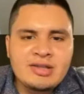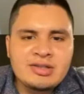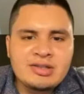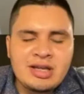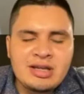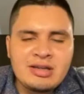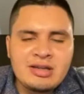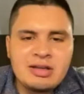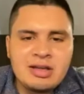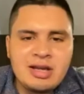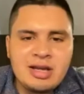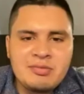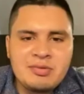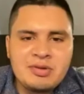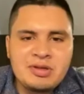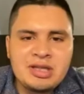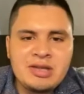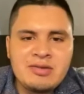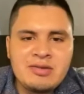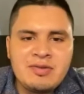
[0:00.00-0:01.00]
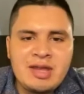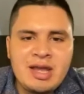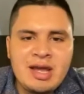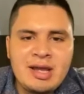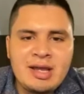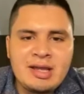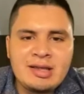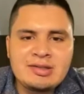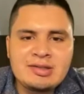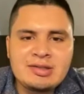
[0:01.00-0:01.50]
I believe
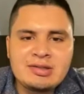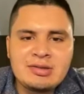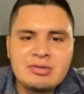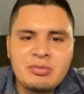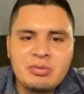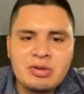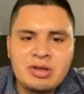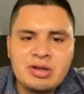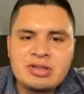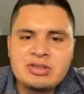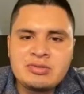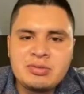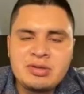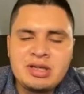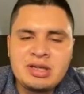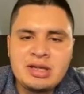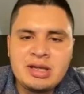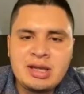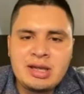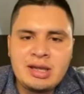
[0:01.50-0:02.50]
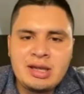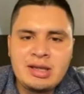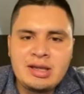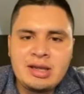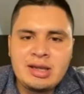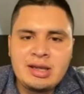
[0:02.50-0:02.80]
that there should be a